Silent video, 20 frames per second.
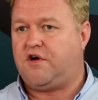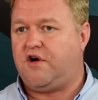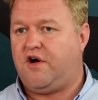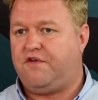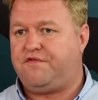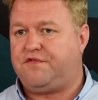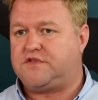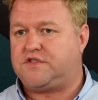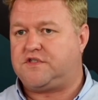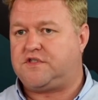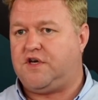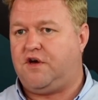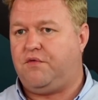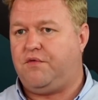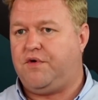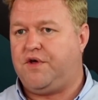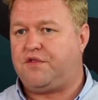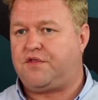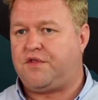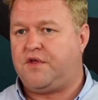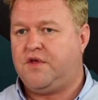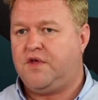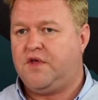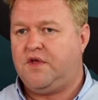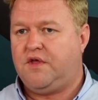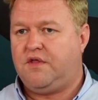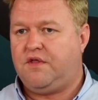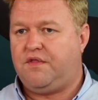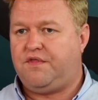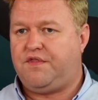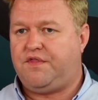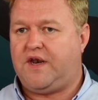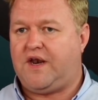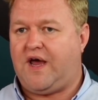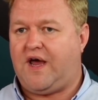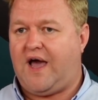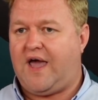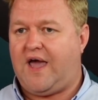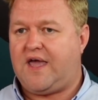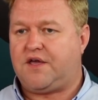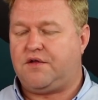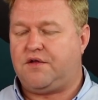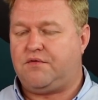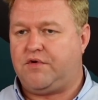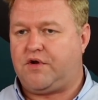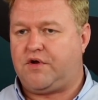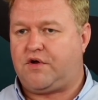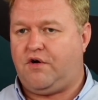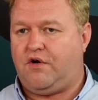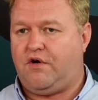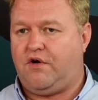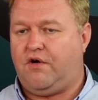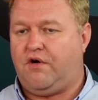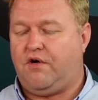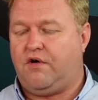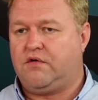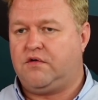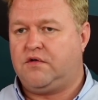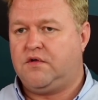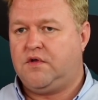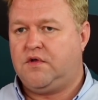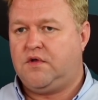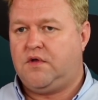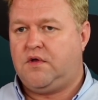in our office dealt with that I can recall.